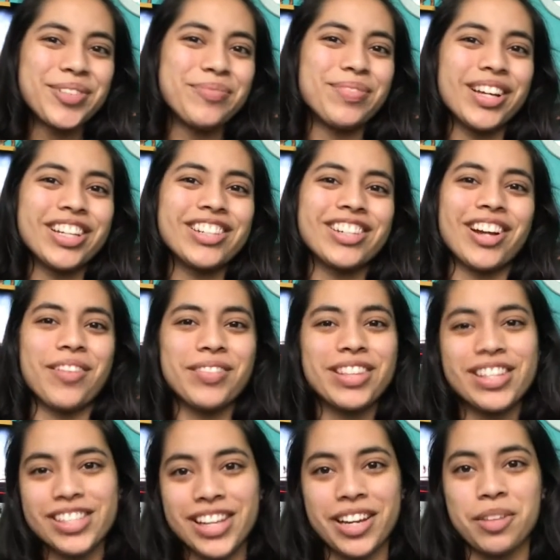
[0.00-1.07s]
but she got me
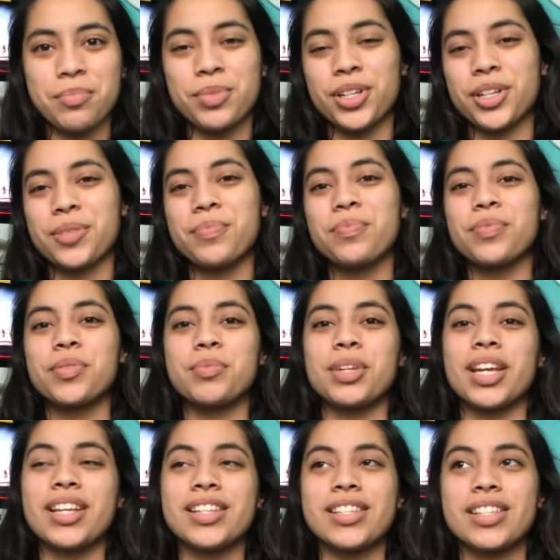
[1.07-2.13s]
the second book
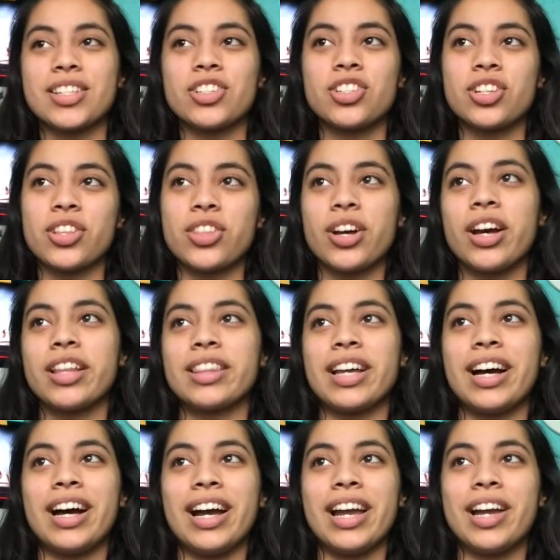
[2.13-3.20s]
because she thought
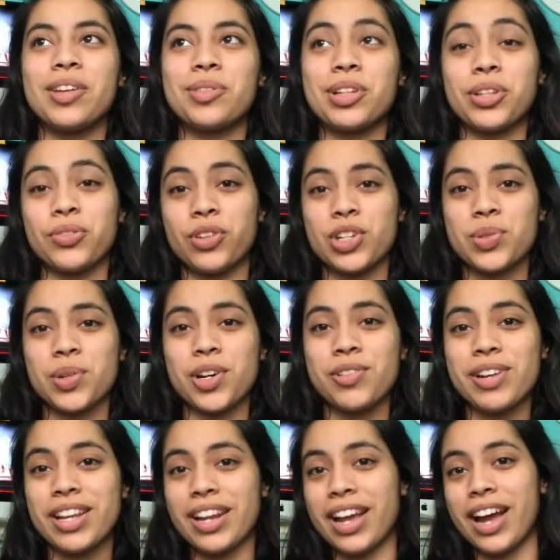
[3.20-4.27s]
that I had read the first one
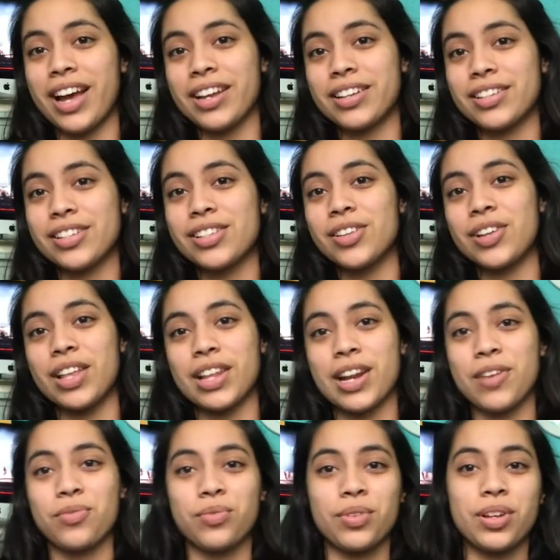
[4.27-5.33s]
already, and I hadn't. So now that
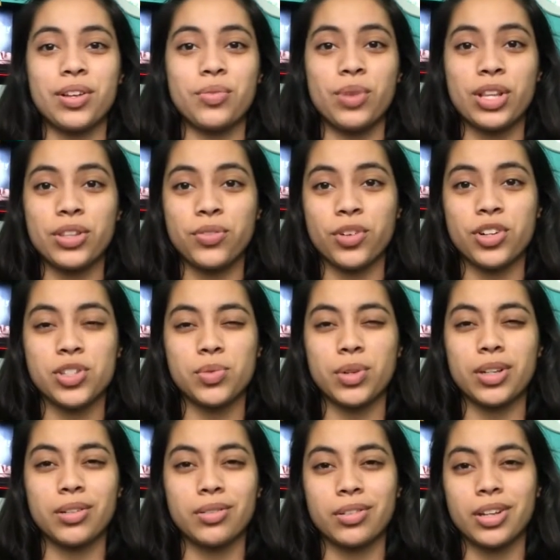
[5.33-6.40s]
I've read the first
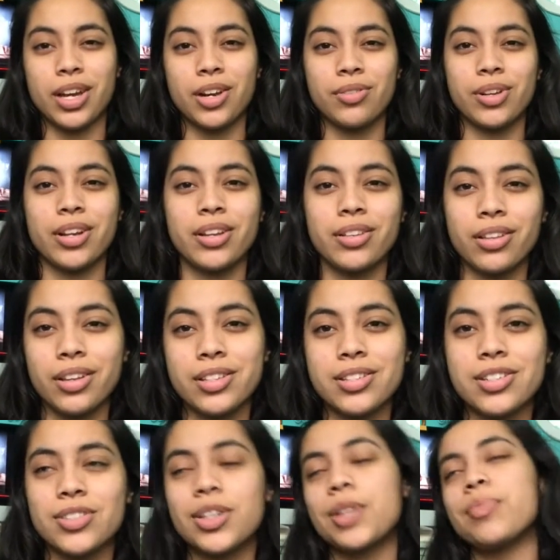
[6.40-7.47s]
one, kind of read it,
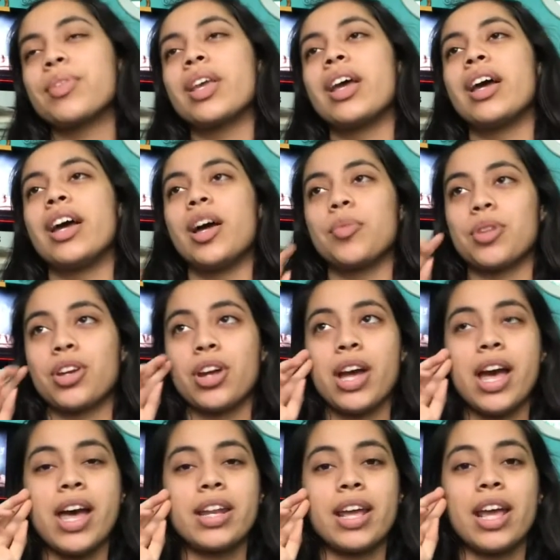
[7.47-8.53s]
listened to it, I'm going to go
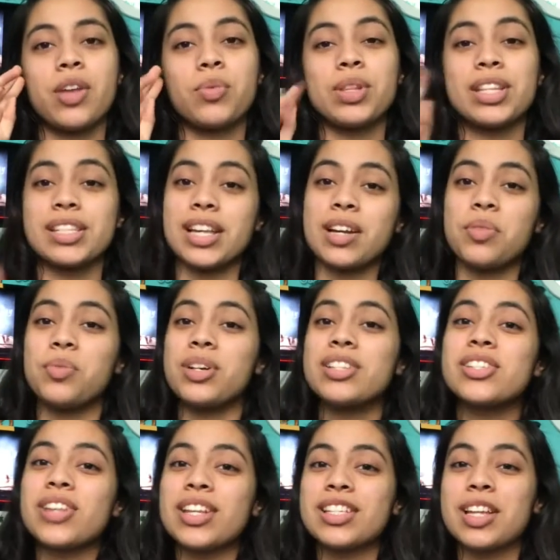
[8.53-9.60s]
ahead and read the second one,
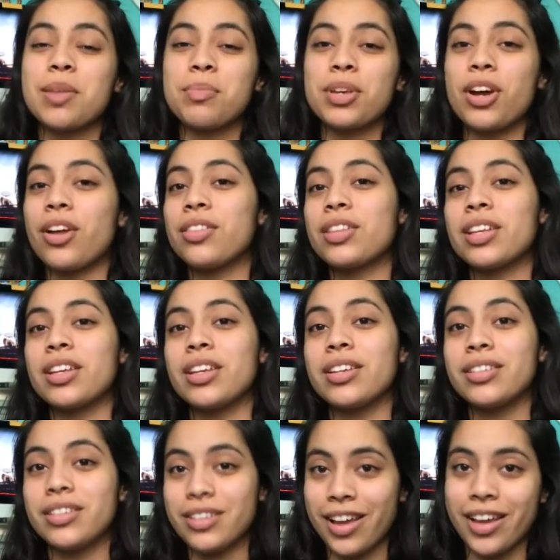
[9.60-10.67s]
so that's going to be on the
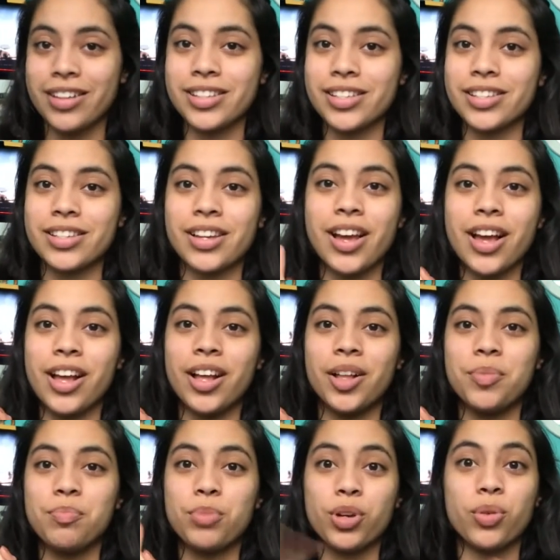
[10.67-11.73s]
next
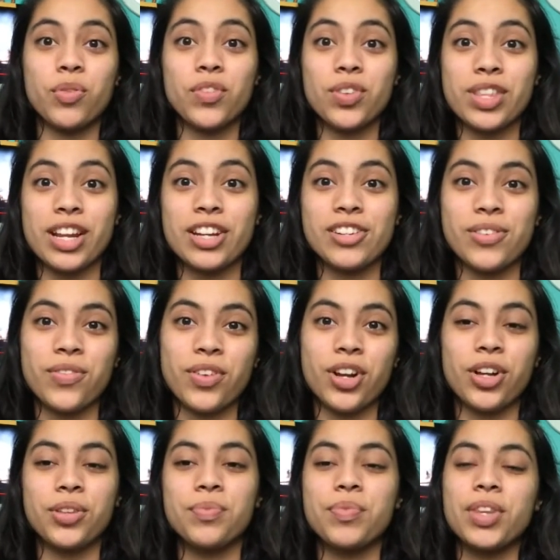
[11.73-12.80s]
book review that I do for
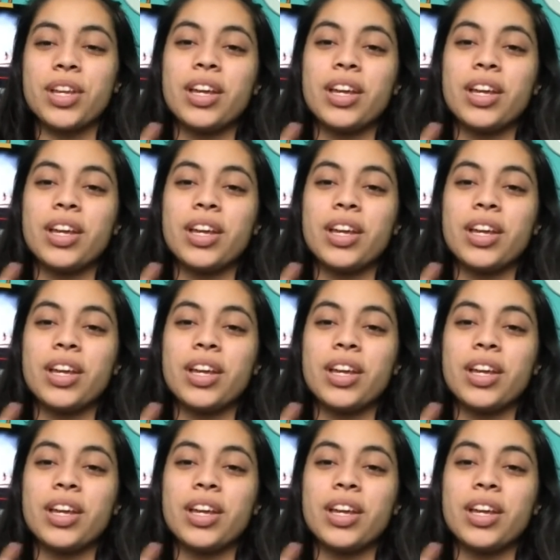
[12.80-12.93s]
y'all.